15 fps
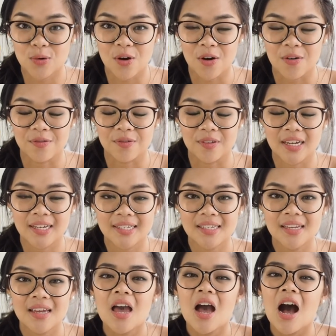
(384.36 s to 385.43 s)
conflicts,
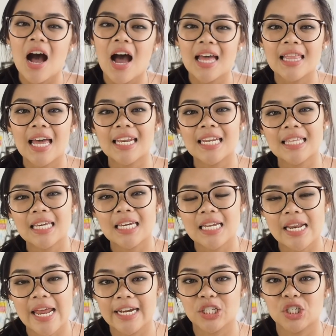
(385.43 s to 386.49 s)
Highlighting the
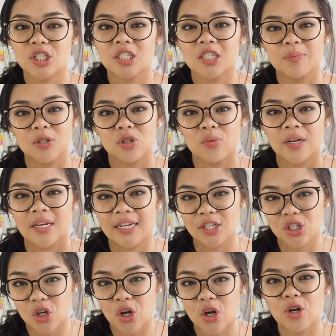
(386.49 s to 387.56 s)
connections between
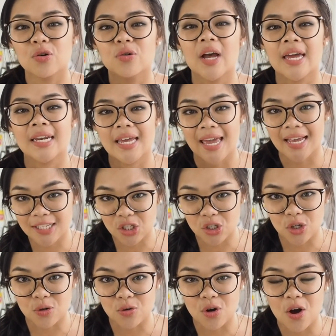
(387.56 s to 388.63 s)
internal and
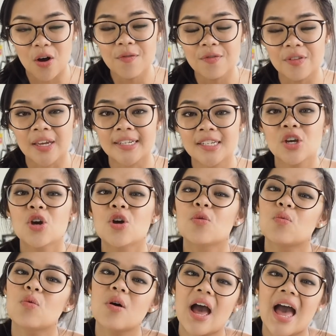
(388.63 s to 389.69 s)
external conflict
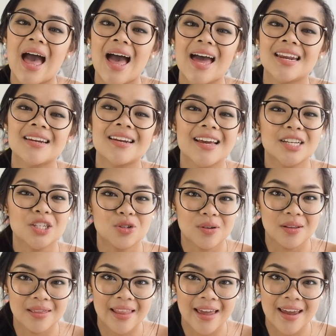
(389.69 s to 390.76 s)
will add an extra
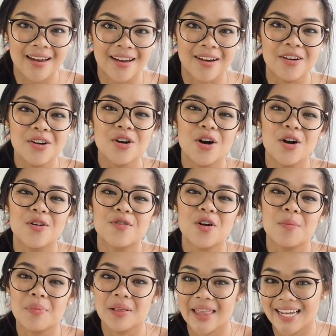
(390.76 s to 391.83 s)
layer of
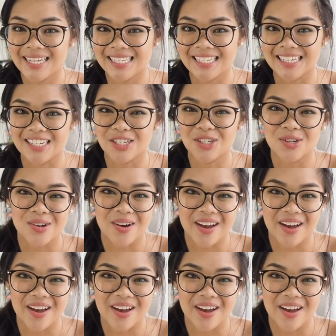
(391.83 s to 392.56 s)
complexity to your